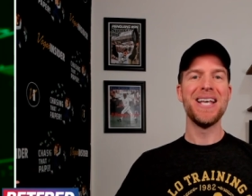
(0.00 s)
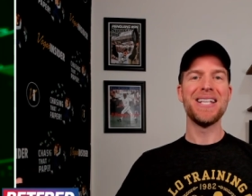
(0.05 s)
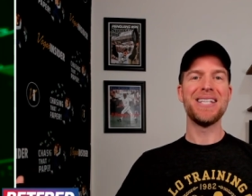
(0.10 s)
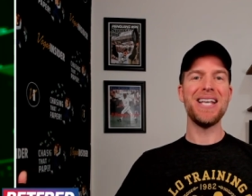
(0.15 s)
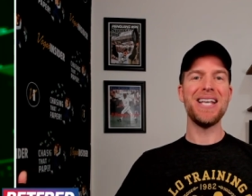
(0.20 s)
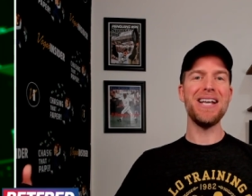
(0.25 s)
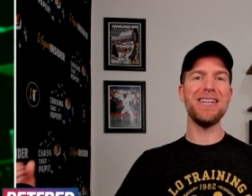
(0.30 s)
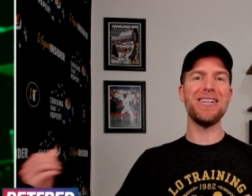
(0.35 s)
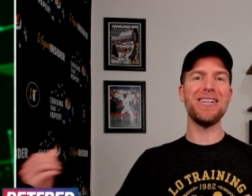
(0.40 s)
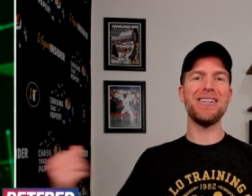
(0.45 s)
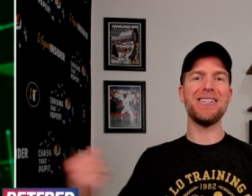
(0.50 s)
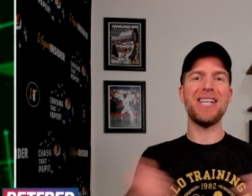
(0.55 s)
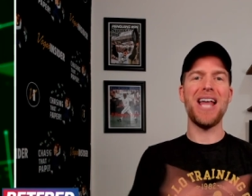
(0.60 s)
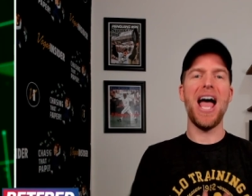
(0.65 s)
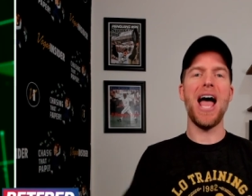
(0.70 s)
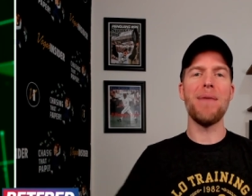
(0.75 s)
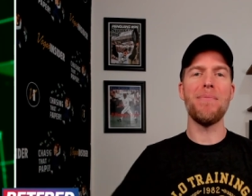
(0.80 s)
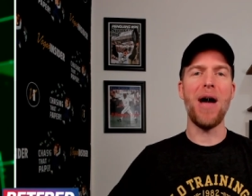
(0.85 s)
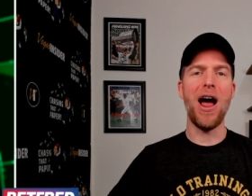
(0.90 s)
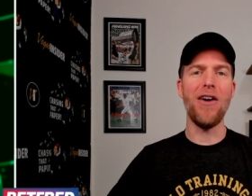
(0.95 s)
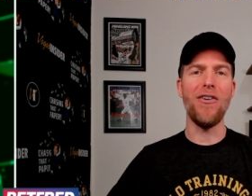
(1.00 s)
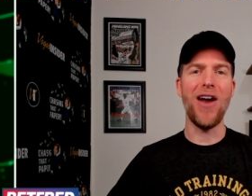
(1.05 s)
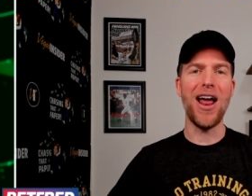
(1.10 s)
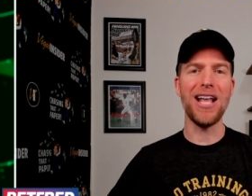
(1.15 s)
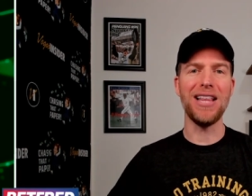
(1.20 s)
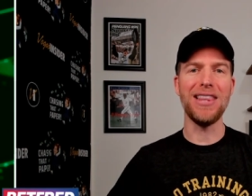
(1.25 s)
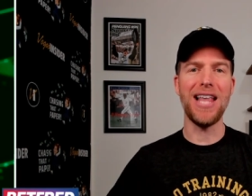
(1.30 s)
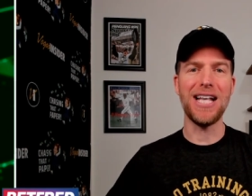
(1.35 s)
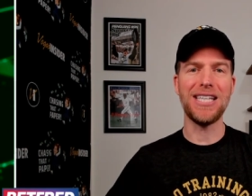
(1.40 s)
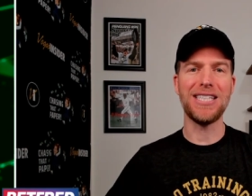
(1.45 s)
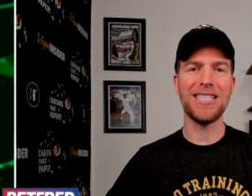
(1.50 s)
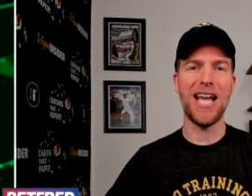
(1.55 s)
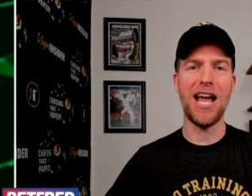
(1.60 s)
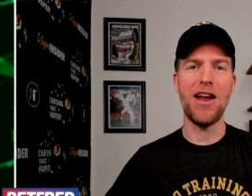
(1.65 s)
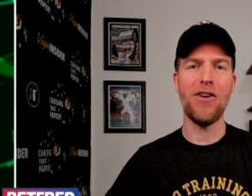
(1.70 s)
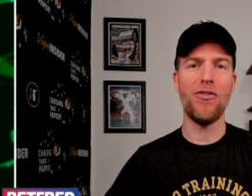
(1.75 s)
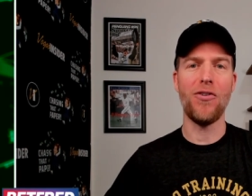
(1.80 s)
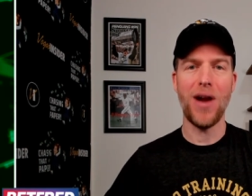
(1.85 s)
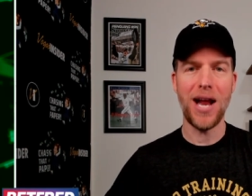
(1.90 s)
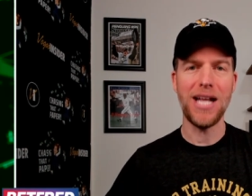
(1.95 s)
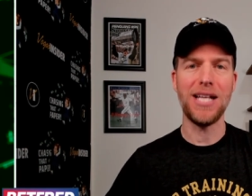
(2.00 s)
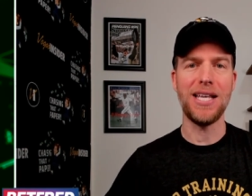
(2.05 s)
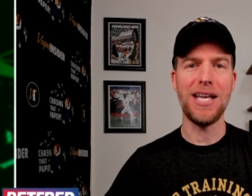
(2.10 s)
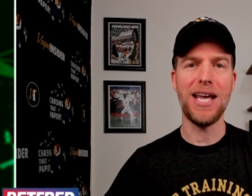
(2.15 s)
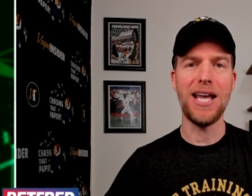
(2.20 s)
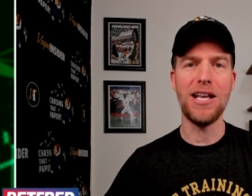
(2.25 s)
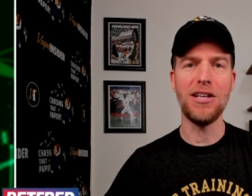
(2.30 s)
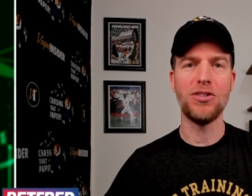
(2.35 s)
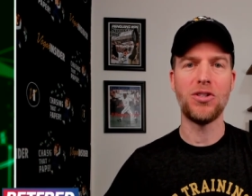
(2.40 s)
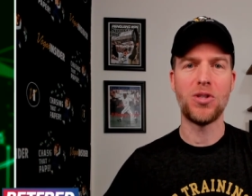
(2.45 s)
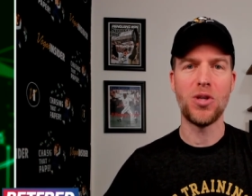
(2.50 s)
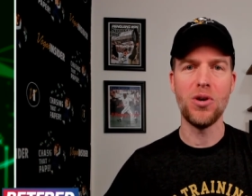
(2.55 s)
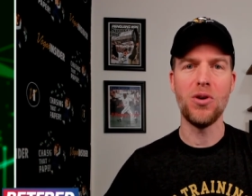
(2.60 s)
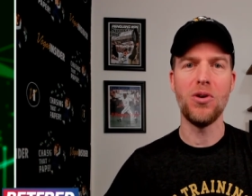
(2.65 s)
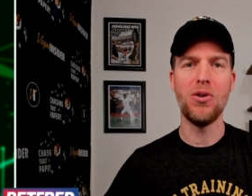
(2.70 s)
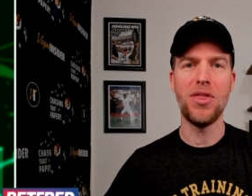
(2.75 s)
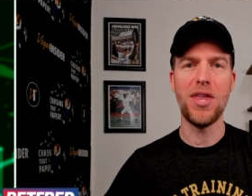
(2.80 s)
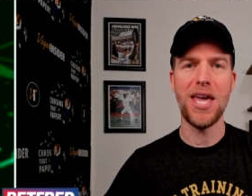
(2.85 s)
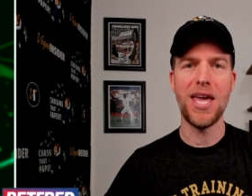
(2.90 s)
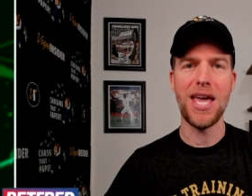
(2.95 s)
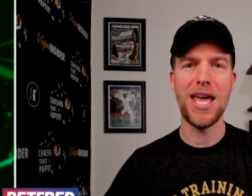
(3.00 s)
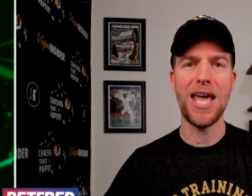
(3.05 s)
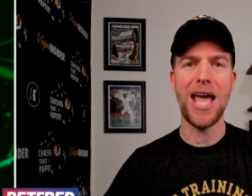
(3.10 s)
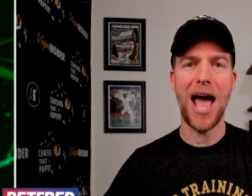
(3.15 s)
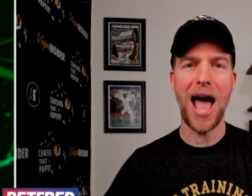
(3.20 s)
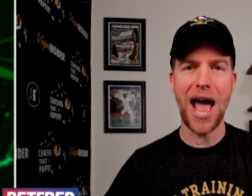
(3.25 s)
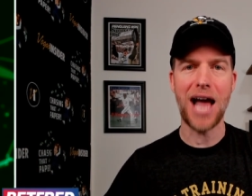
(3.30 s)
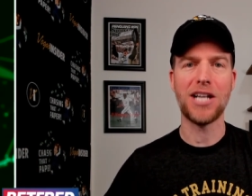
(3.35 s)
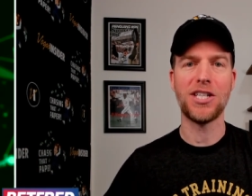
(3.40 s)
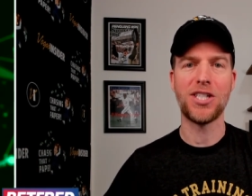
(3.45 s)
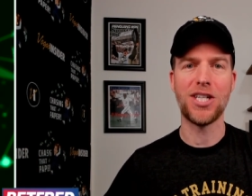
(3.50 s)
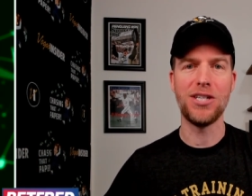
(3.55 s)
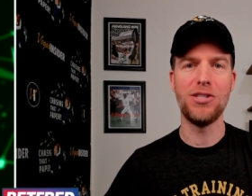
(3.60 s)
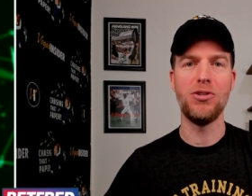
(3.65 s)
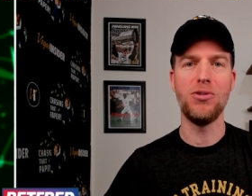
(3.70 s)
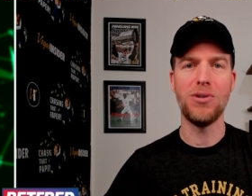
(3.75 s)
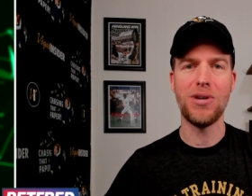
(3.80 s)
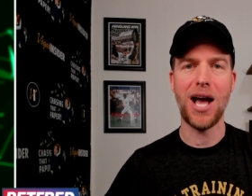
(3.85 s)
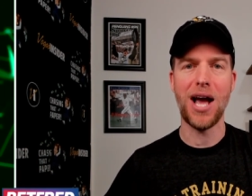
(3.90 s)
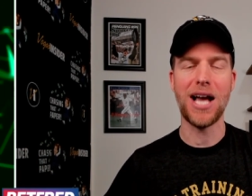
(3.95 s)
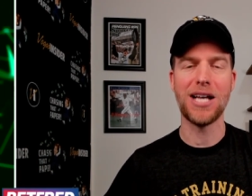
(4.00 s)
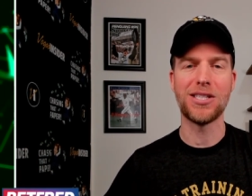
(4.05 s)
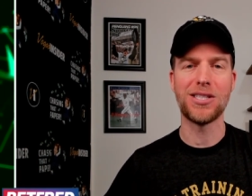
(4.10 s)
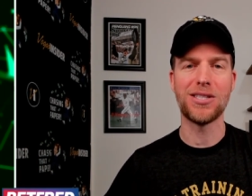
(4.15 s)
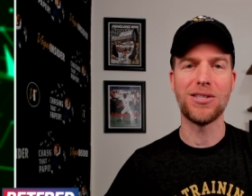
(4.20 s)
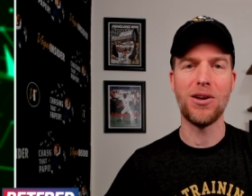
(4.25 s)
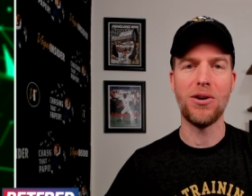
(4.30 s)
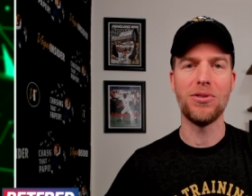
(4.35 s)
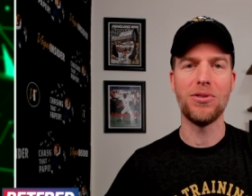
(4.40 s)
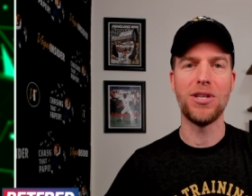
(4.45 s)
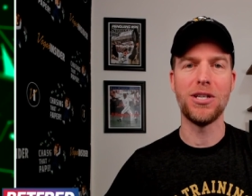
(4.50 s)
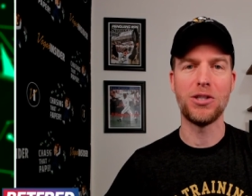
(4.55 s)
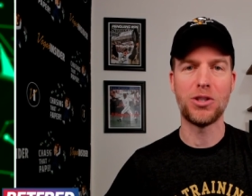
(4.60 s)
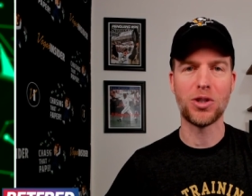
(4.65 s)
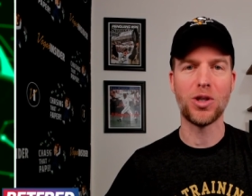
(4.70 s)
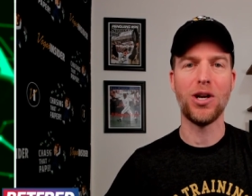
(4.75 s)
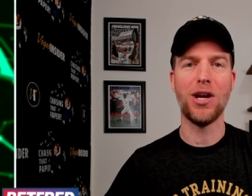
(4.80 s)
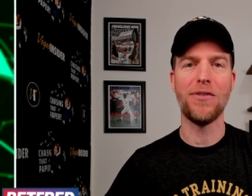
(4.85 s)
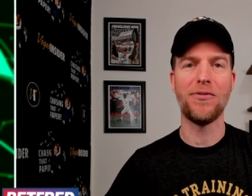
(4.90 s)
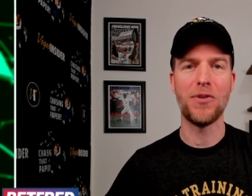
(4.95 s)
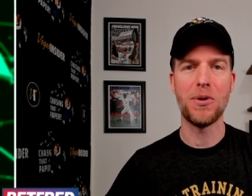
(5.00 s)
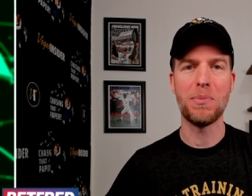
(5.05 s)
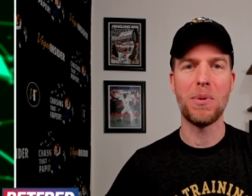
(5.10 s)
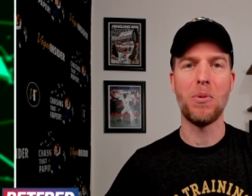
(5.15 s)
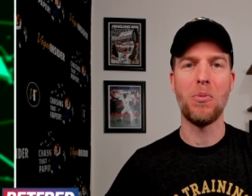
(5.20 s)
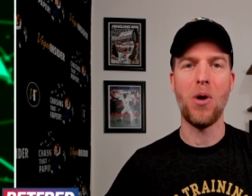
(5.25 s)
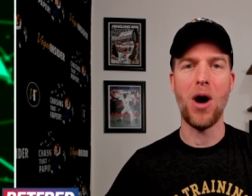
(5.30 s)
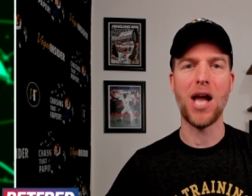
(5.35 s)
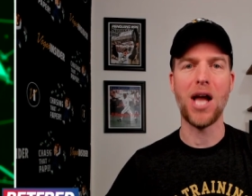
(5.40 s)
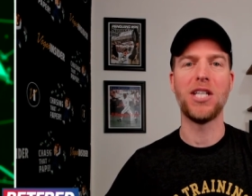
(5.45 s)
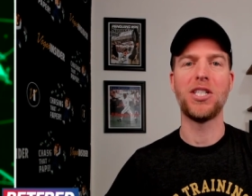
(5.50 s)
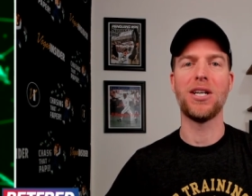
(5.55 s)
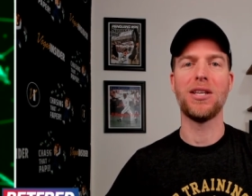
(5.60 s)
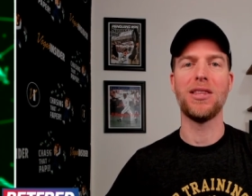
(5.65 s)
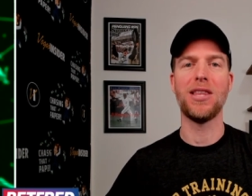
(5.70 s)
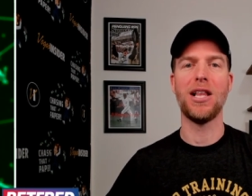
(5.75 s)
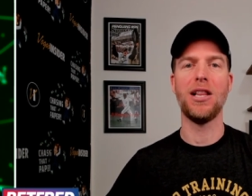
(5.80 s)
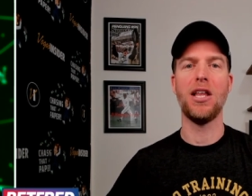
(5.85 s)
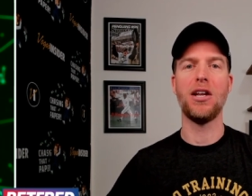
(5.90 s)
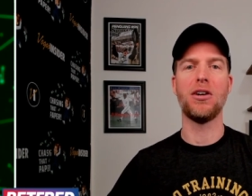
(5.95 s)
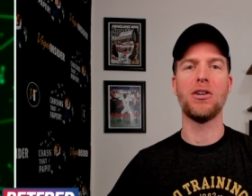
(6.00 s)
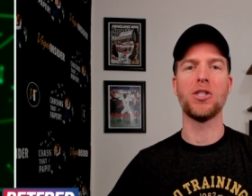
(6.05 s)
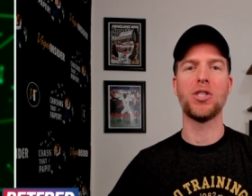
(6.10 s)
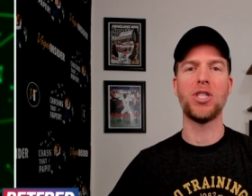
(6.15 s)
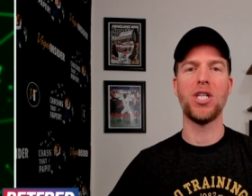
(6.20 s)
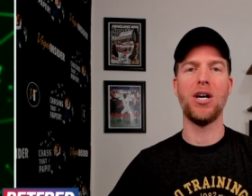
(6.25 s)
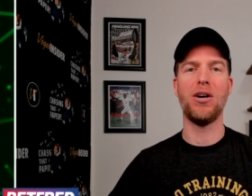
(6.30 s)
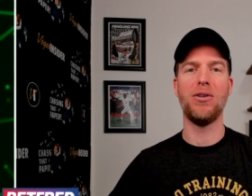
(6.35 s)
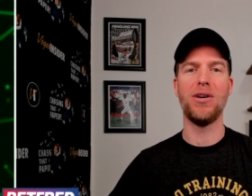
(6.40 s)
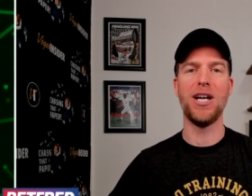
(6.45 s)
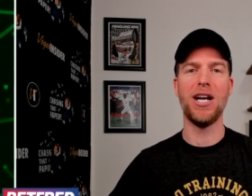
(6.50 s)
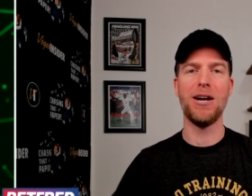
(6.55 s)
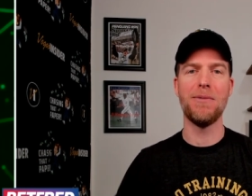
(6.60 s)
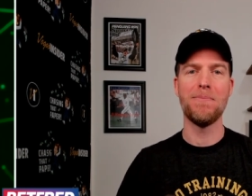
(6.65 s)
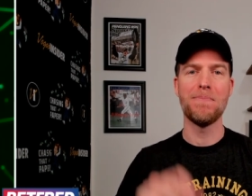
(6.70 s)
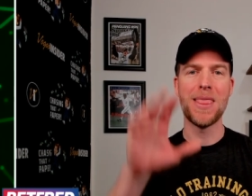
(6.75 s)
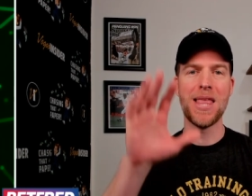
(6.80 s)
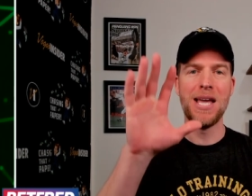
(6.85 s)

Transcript: Teaser time. All right, let's get right into the action. You guys know the drill if you've been watching the little show here.